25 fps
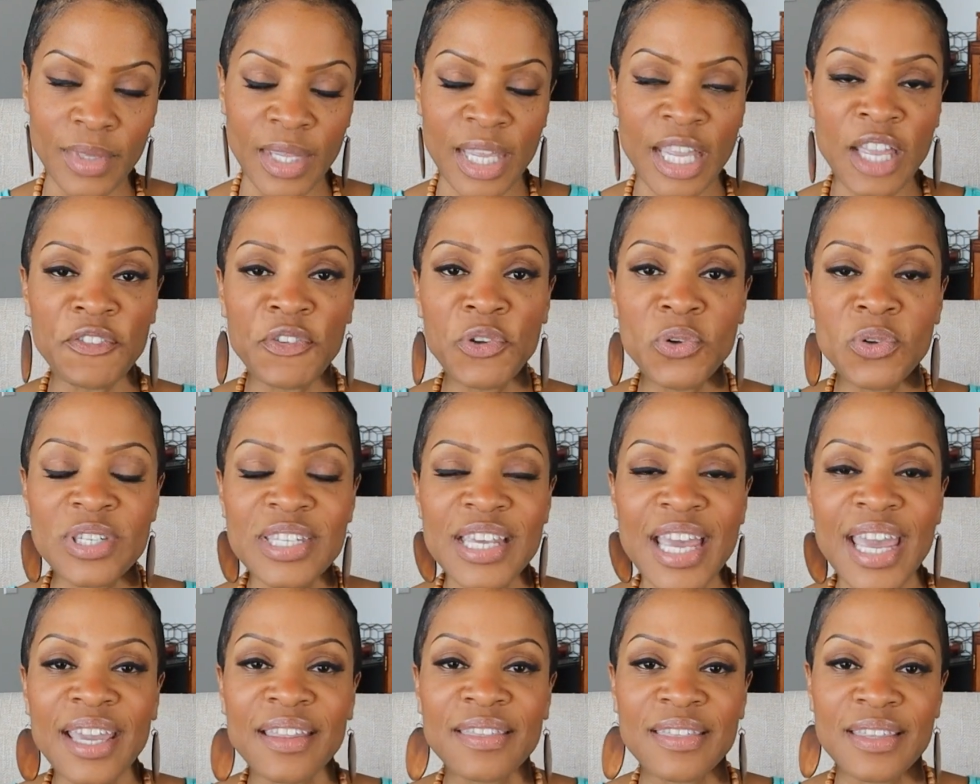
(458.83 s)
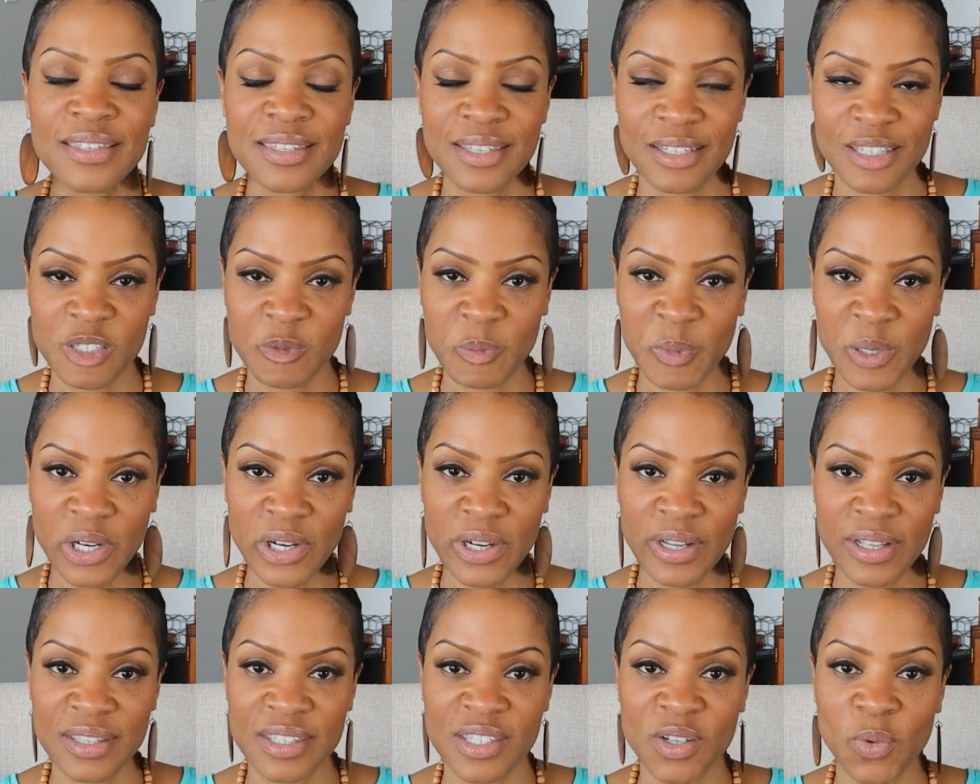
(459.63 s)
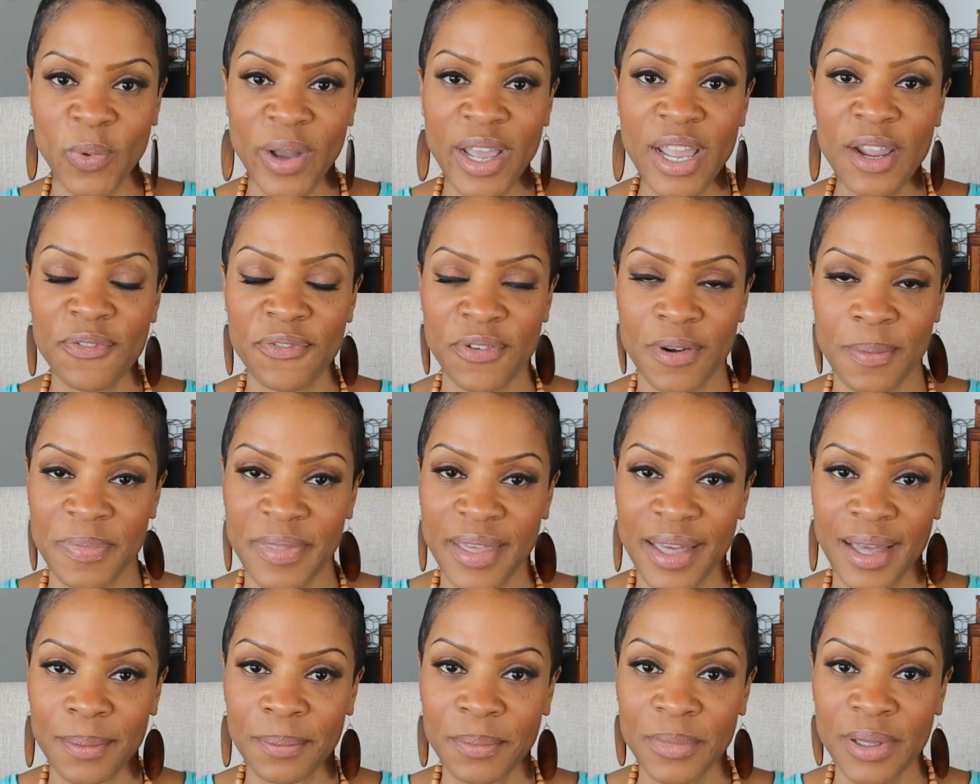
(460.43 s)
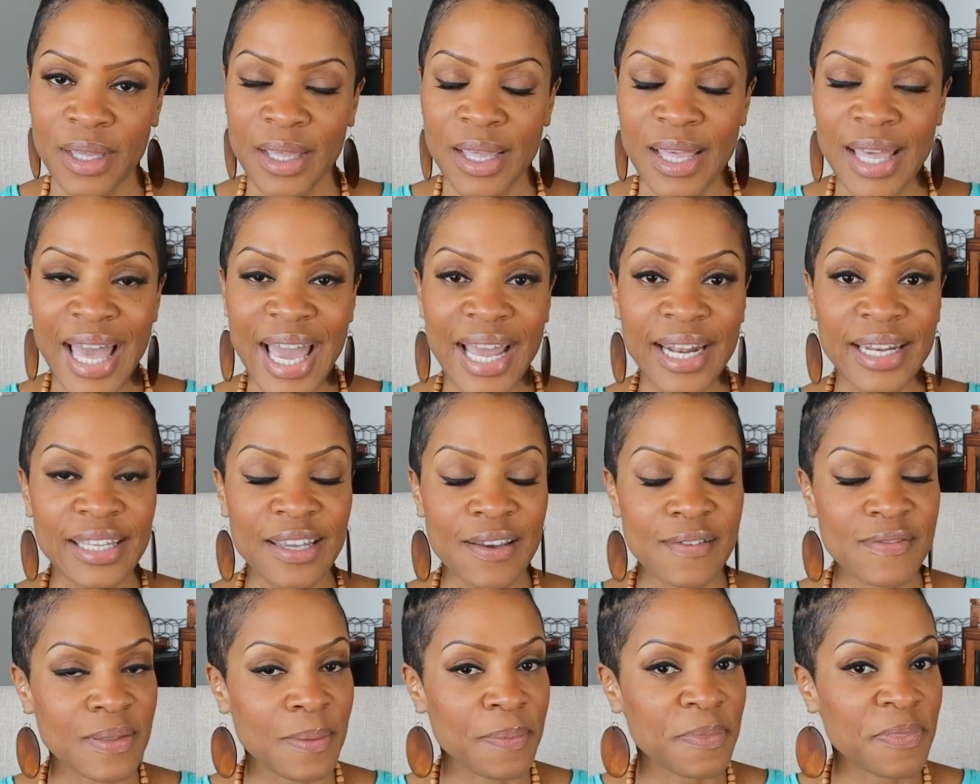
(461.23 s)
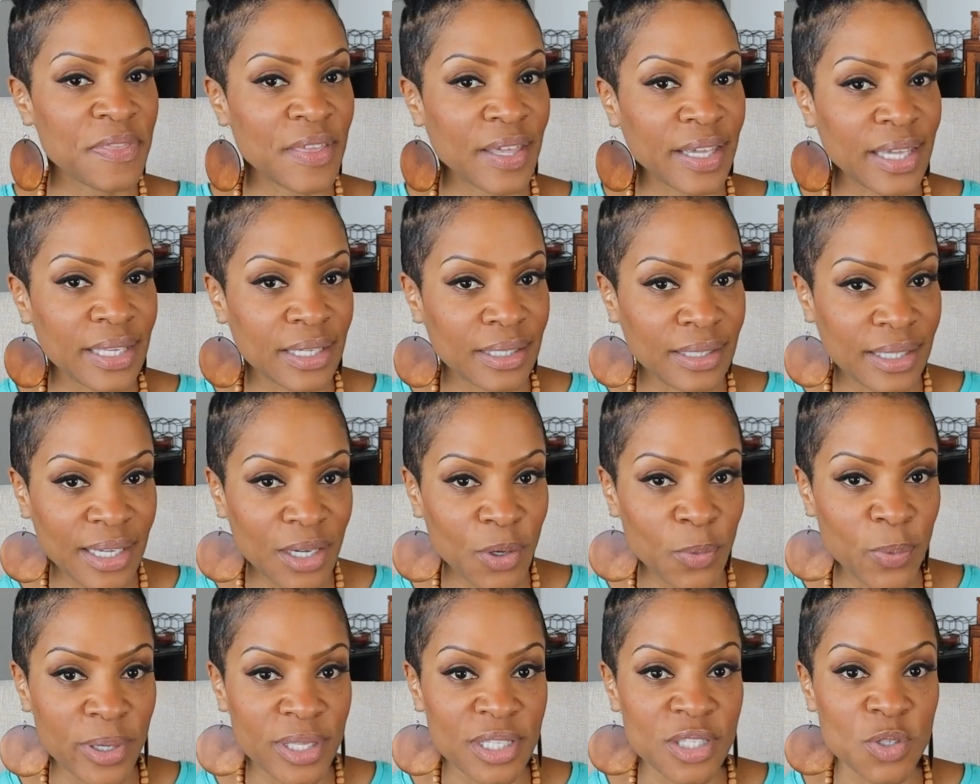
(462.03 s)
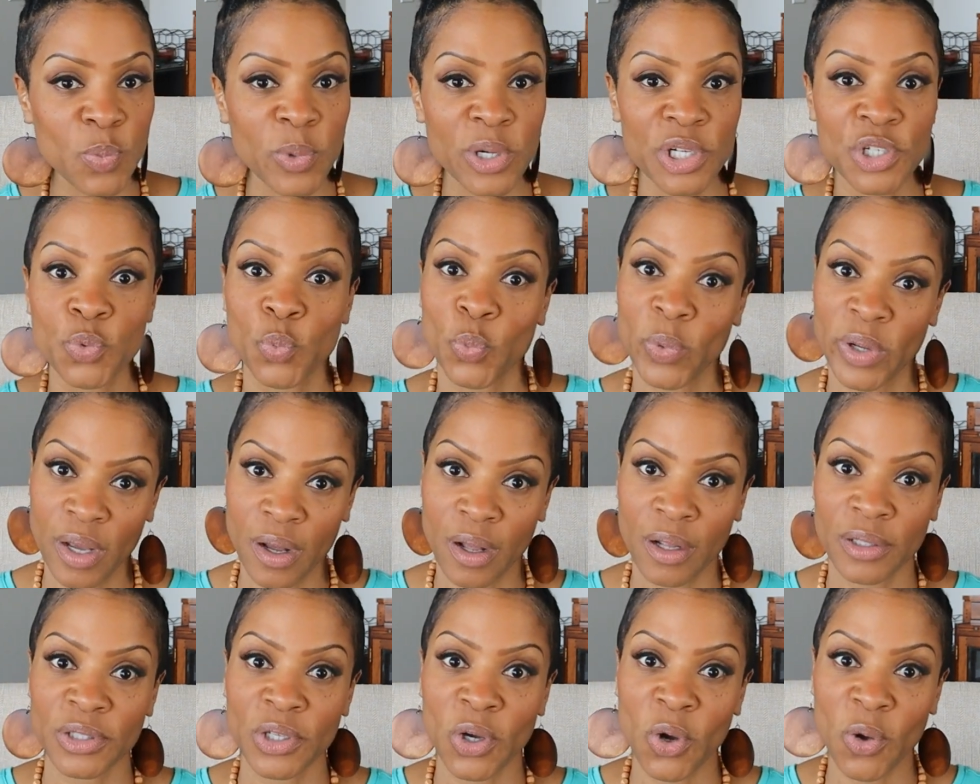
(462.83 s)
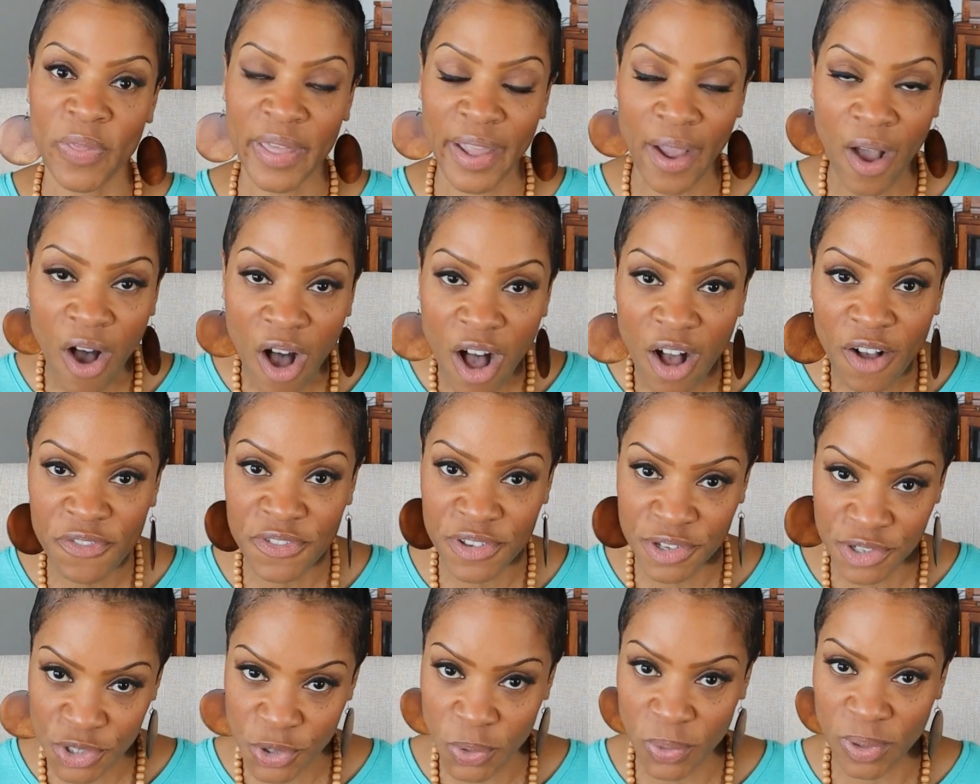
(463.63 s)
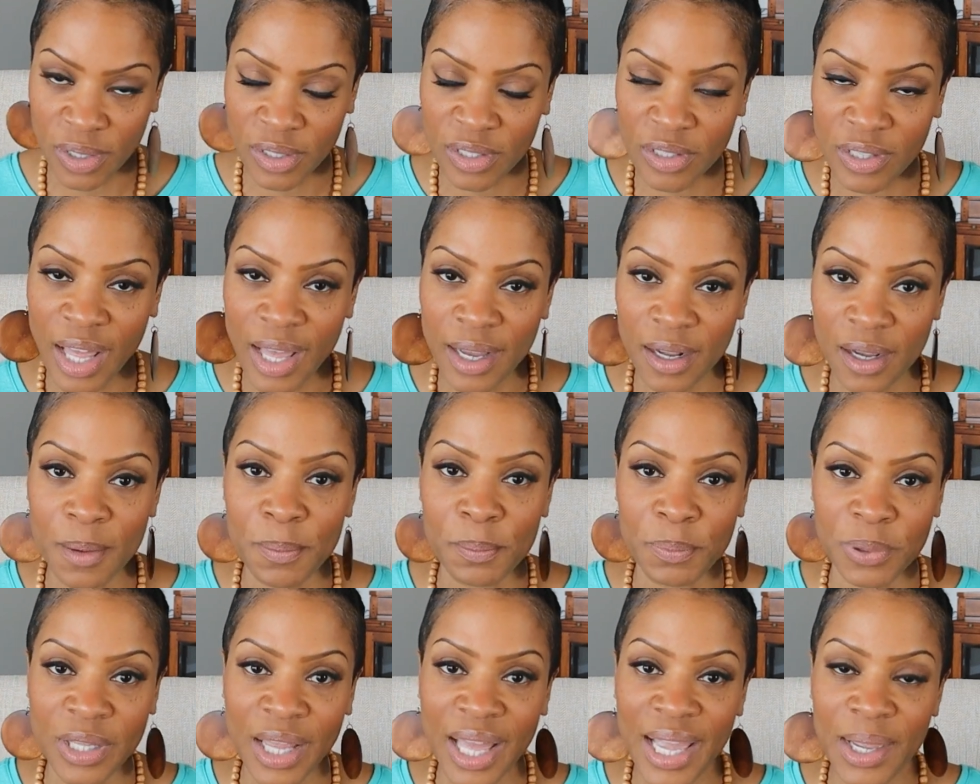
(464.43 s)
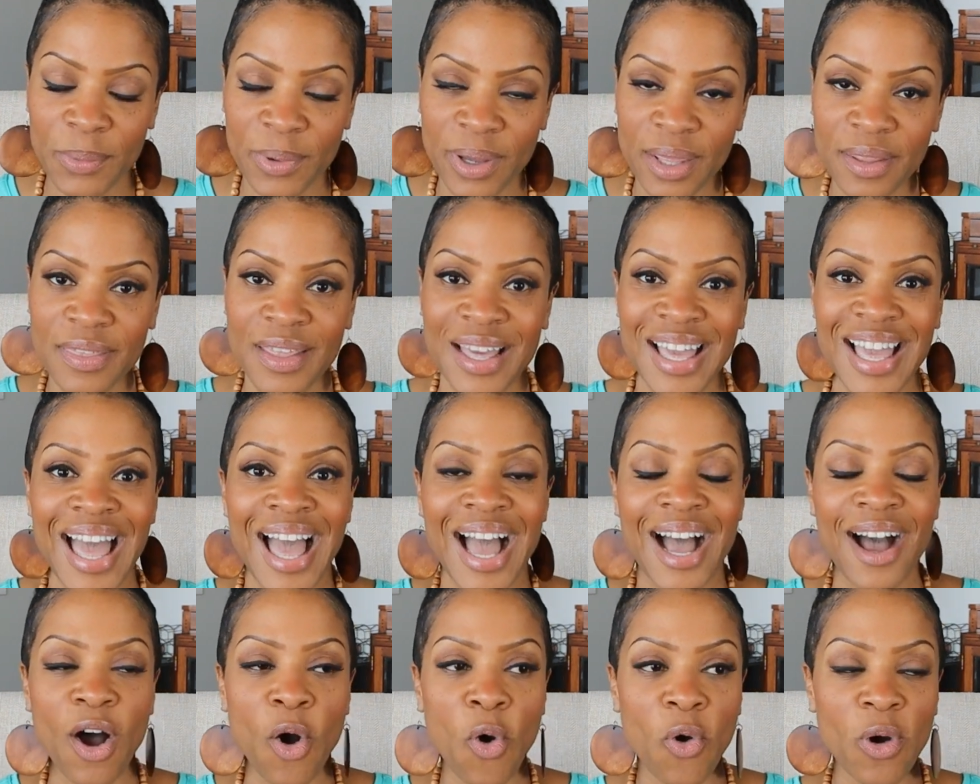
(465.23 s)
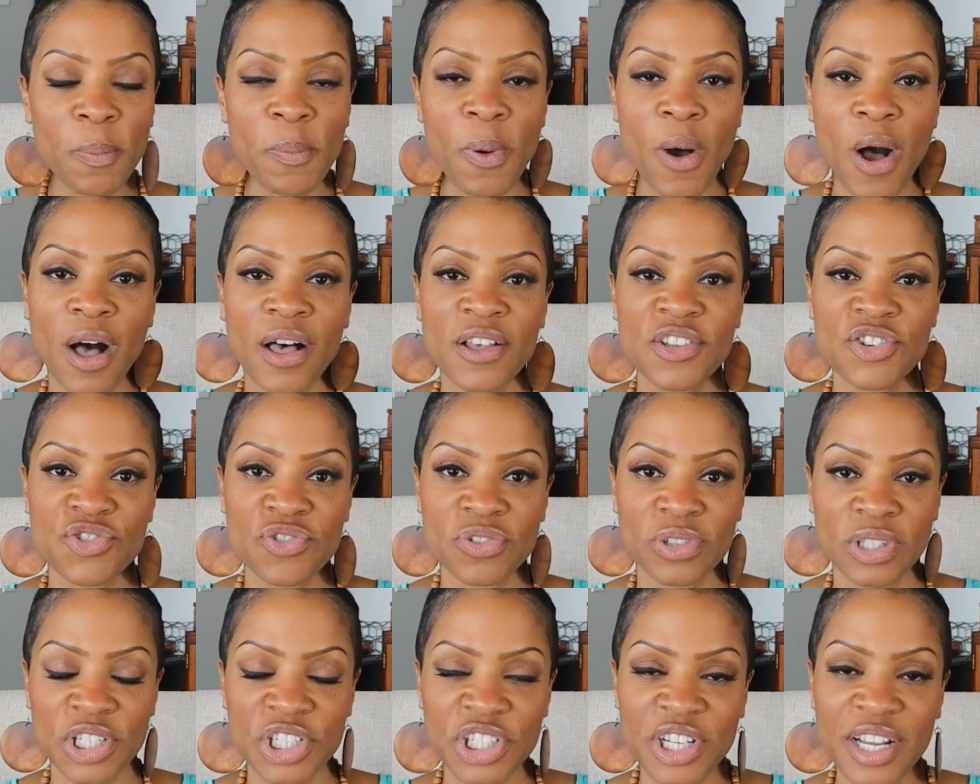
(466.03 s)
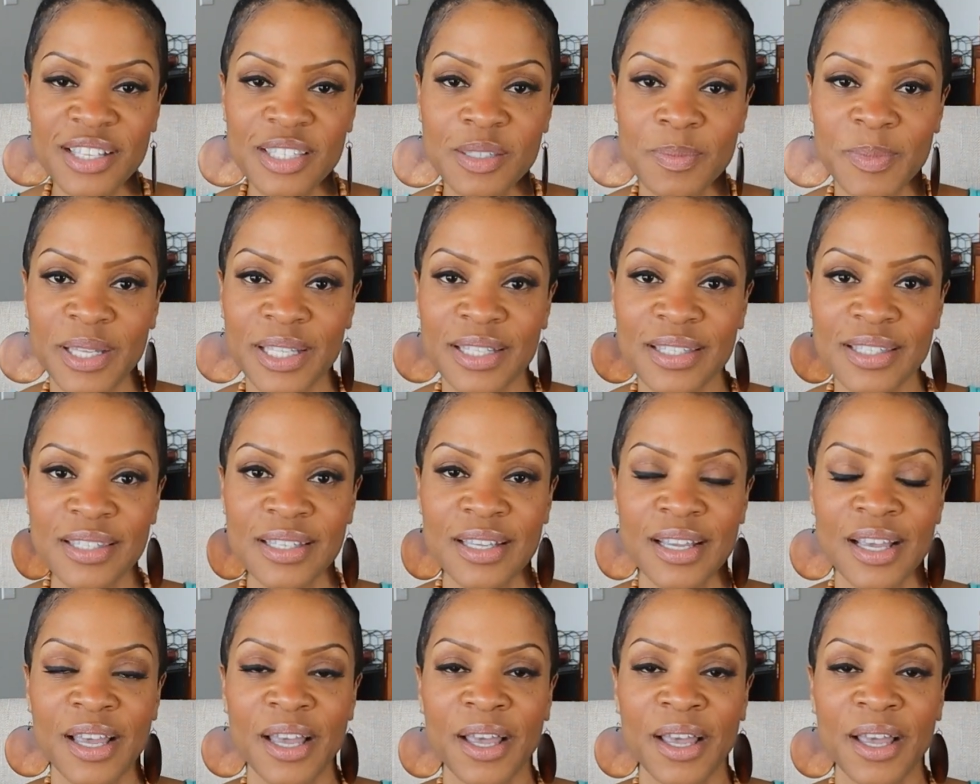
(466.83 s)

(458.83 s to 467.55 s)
If you take this experience away from them and give them thickened liquids, which we all know they often don't comply with, or postural adjustments,